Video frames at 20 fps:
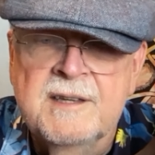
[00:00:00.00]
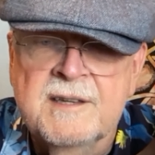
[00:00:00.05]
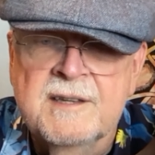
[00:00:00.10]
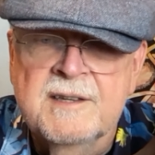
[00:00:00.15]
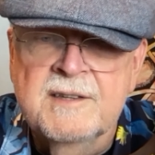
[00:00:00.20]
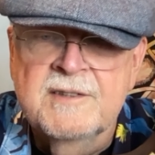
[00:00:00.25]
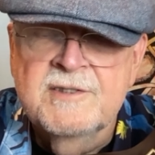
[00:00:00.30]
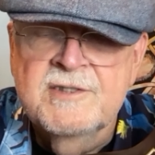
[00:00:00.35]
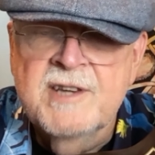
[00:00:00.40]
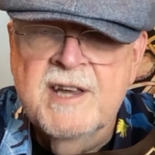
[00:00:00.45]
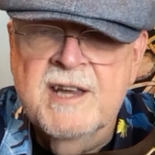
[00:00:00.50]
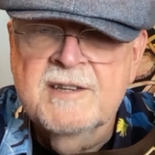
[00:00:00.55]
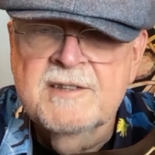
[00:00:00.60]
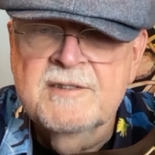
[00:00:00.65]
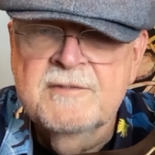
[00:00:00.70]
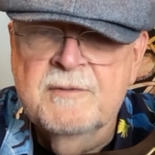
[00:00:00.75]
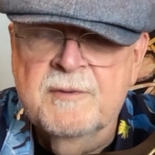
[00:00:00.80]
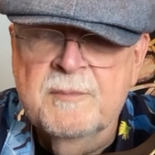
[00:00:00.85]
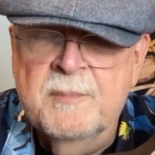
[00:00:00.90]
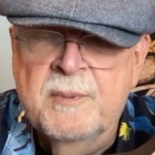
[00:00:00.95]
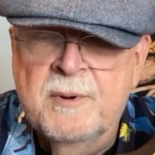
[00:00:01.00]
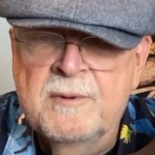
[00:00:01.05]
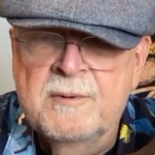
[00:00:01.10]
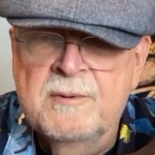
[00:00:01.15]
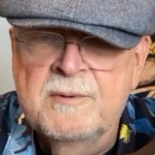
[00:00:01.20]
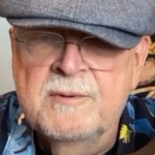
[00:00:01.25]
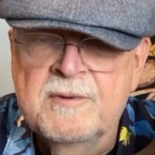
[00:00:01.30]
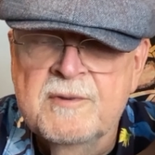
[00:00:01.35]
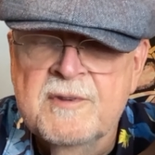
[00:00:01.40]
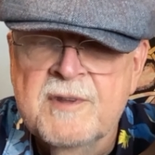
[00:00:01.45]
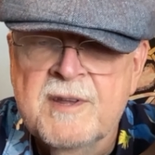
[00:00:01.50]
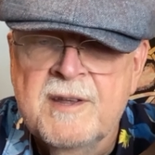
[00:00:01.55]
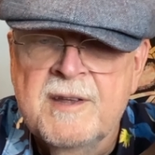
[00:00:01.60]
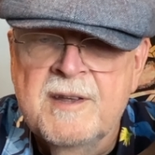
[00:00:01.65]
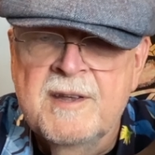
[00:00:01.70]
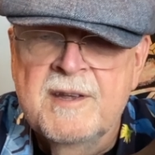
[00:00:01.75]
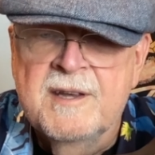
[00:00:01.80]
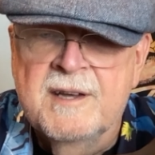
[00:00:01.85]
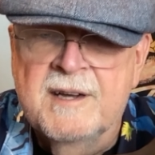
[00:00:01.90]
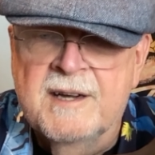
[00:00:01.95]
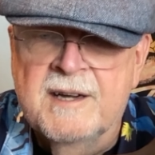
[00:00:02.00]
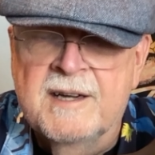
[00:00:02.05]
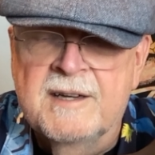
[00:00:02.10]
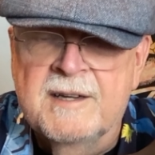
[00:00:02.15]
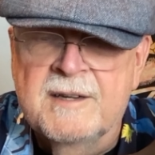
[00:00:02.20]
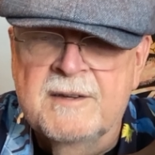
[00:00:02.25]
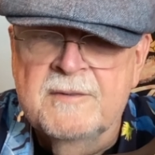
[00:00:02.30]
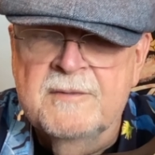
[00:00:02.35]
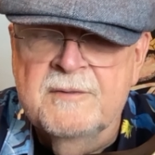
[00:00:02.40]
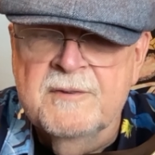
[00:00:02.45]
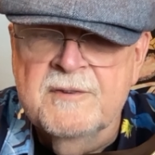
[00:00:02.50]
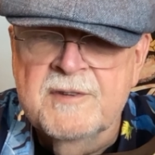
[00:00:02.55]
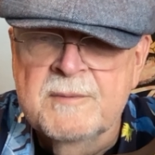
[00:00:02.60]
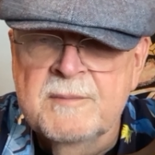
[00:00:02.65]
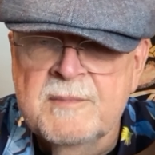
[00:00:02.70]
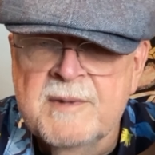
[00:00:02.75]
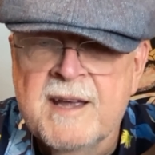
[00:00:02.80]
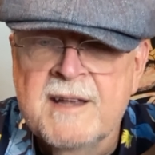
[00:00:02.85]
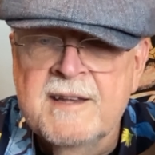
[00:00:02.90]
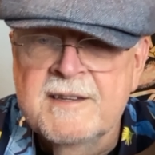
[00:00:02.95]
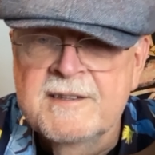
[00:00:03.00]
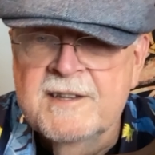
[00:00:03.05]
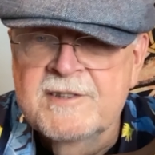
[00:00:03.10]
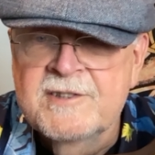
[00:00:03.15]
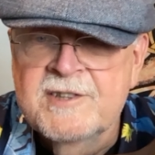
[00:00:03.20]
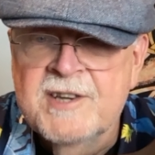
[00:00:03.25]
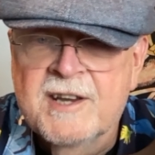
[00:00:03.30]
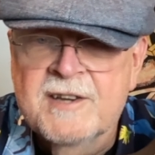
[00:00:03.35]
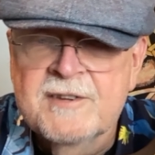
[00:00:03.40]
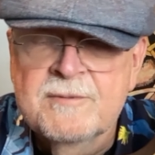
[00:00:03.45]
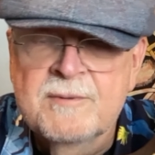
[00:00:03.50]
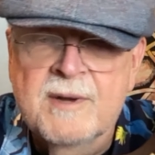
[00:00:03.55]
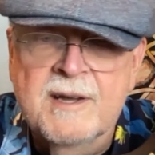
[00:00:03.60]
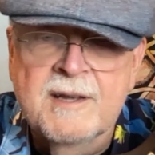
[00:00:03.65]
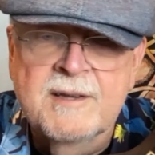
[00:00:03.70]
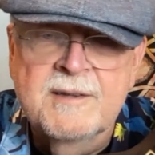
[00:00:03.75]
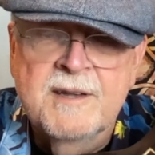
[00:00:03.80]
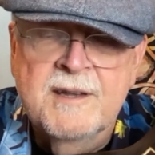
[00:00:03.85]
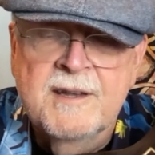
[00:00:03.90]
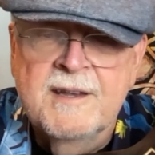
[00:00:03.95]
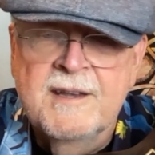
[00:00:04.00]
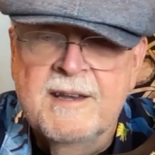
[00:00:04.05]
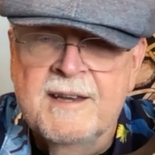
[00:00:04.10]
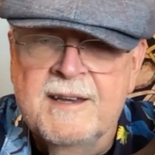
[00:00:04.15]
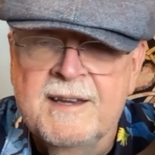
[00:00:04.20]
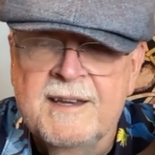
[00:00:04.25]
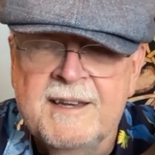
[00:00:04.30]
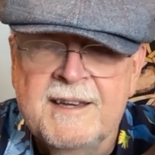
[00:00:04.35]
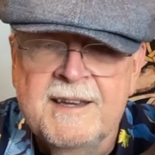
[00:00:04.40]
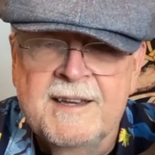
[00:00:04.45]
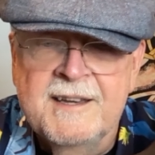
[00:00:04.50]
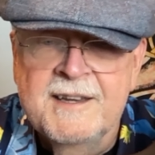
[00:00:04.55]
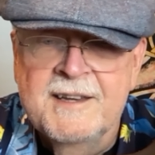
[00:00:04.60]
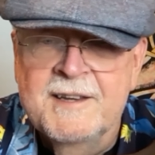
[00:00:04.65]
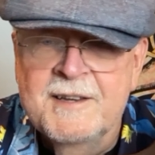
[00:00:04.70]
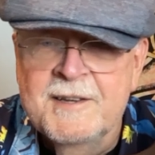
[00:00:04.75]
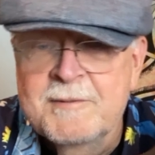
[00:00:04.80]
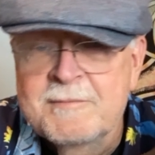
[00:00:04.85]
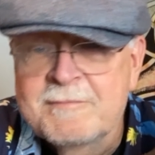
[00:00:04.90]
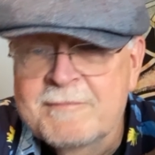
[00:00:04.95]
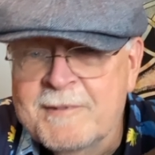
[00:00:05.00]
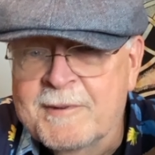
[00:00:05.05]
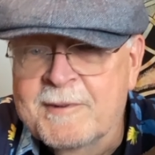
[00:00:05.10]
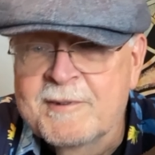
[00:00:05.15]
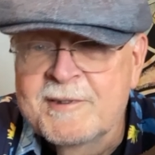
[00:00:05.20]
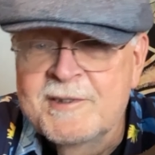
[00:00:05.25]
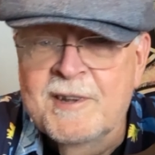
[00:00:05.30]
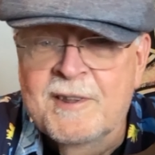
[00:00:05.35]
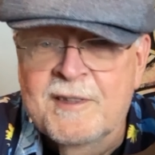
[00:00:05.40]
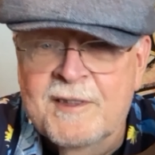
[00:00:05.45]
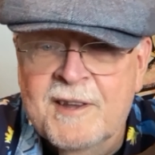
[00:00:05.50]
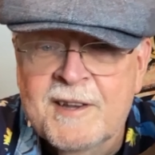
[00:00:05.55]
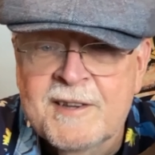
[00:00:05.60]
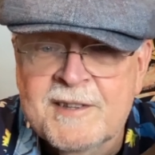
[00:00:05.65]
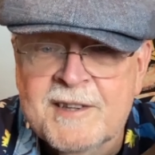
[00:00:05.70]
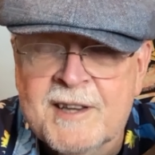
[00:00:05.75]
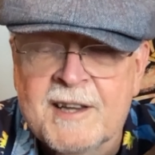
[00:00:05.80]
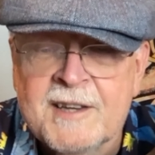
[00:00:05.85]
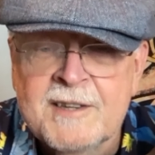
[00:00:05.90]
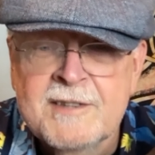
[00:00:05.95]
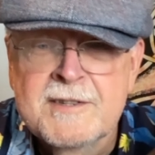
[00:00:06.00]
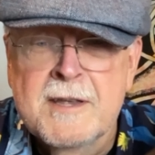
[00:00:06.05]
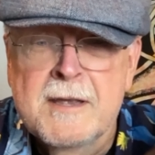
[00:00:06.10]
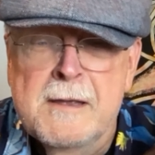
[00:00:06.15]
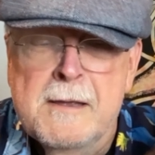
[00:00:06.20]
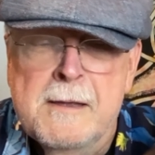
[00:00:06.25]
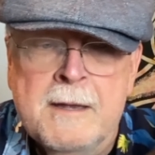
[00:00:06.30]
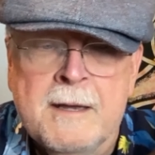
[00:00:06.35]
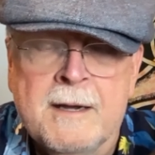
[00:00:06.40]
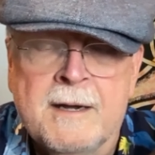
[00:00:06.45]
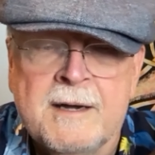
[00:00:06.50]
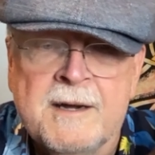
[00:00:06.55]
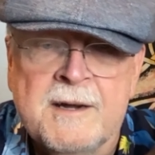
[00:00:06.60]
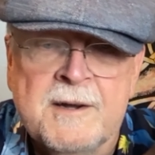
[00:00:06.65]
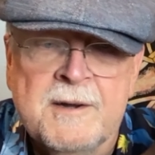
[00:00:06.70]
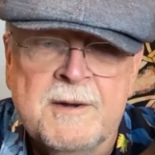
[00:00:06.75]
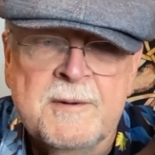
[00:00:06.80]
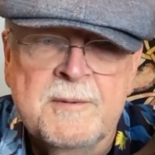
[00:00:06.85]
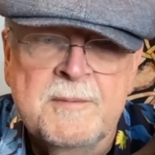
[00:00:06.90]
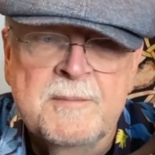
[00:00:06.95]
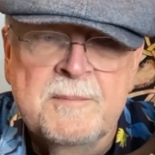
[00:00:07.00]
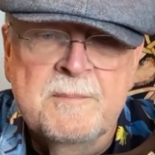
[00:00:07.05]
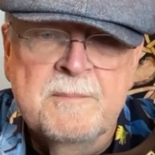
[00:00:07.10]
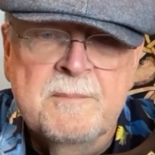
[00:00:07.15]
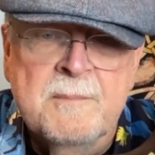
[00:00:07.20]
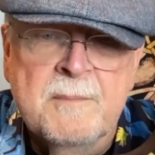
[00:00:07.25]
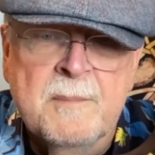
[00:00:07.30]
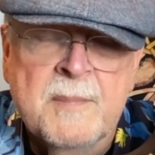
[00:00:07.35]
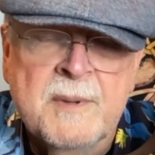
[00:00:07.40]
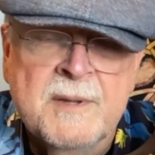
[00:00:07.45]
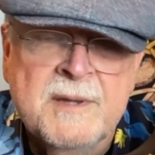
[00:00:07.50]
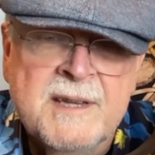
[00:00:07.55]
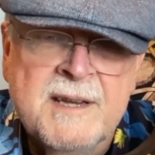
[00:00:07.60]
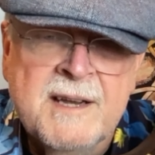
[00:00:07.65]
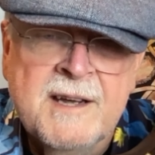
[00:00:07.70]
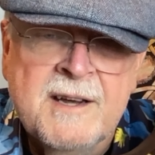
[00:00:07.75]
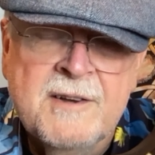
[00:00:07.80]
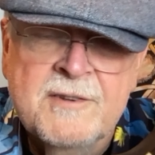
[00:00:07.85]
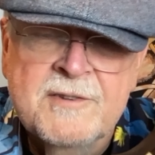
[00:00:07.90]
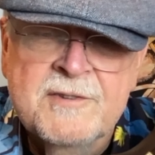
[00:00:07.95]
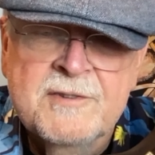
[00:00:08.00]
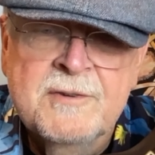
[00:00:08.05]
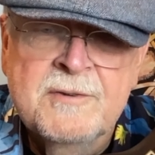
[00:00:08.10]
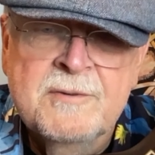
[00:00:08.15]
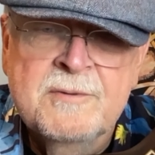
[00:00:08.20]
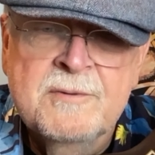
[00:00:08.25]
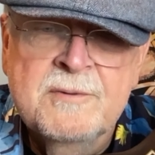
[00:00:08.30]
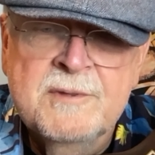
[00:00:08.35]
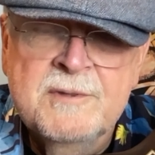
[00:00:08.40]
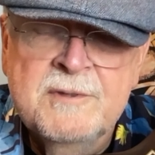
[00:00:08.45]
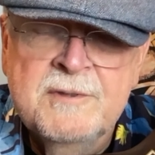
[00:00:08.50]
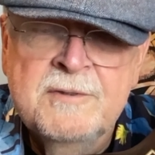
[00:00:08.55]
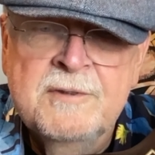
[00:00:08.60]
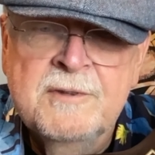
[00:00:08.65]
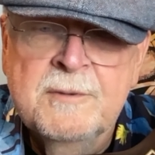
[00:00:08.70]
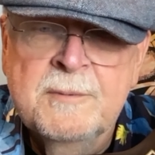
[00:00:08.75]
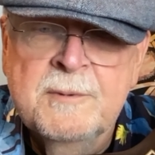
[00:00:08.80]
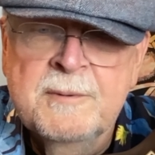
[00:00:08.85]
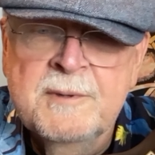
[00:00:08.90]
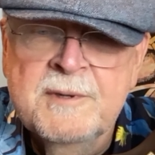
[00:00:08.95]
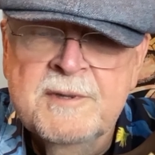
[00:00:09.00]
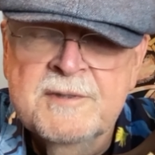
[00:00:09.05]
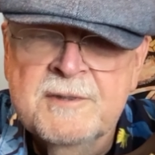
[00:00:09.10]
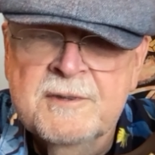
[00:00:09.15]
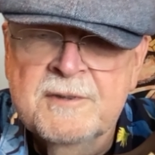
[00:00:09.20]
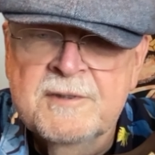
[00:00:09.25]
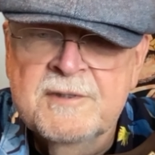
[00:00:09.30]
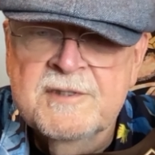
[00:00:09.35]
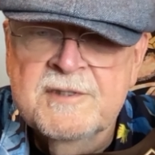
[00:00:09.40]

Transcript: Czechs with Poles for some land that the Czechs want. And, gee, thanks, guys. But then I also, doing a little bit of research,